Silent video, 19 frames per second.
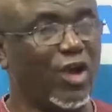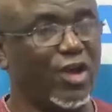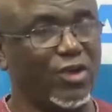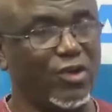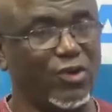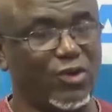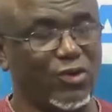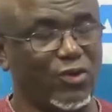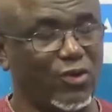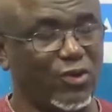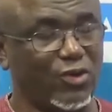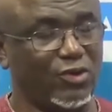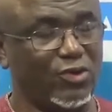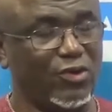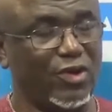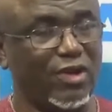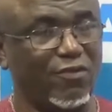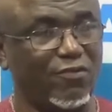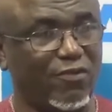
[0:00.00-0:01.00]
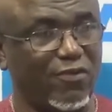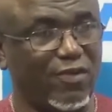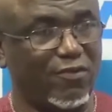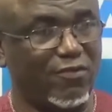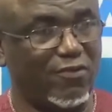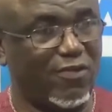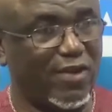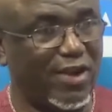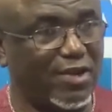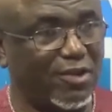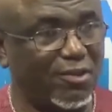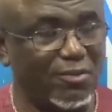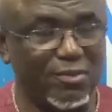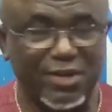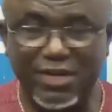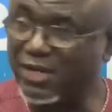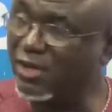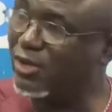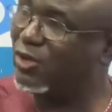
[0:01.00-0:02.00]
you're on, you have a final
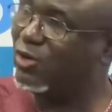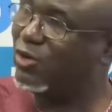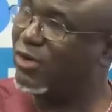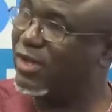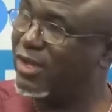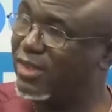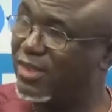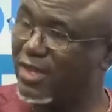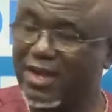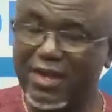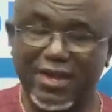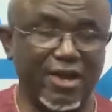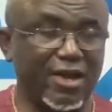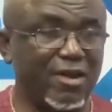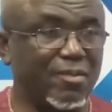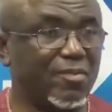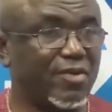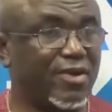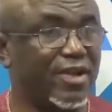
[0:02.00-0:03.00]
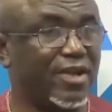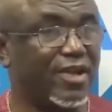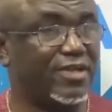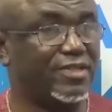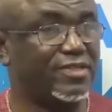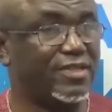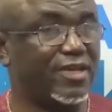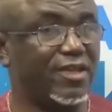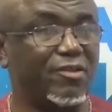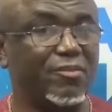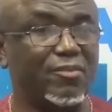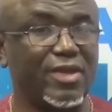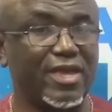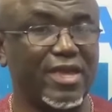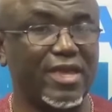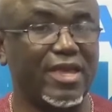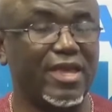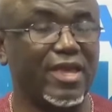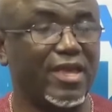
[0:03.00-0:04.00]
minute. Look in that camera and tell
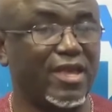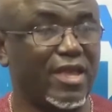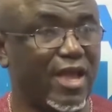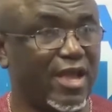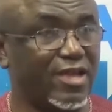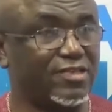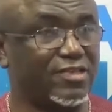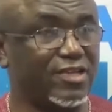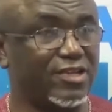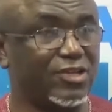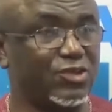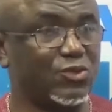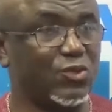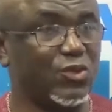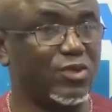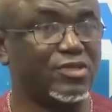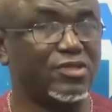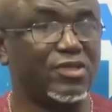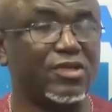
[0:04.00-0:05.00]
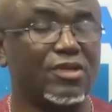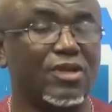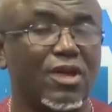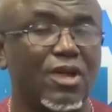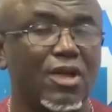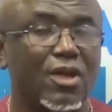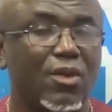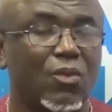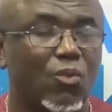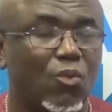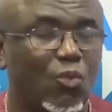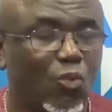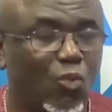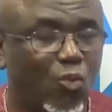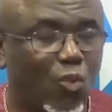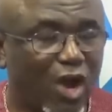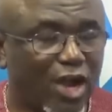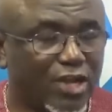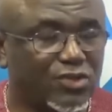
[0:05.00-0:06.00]
me, answer this question.
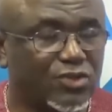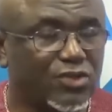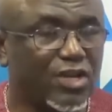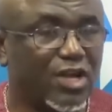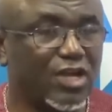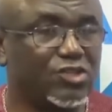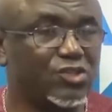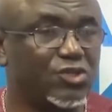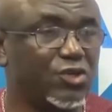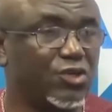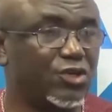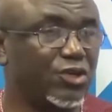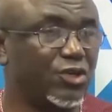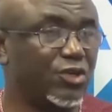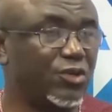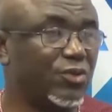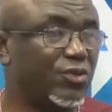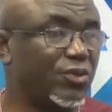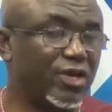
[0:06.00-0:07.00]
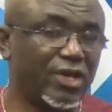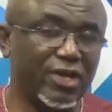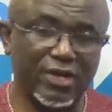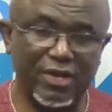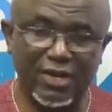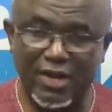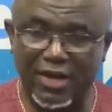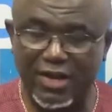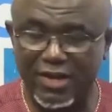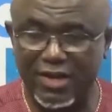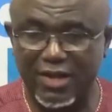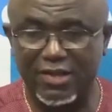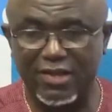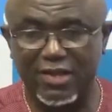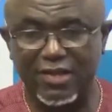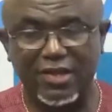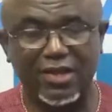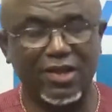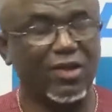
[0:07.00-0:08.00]
Why should I join you and not
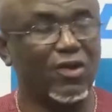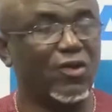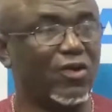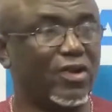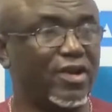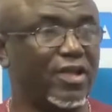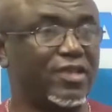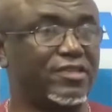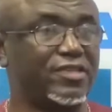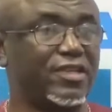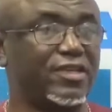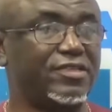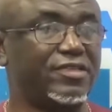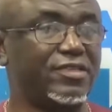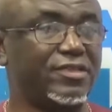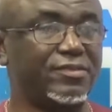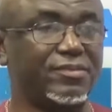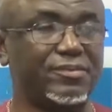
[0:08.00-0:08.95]
another organization?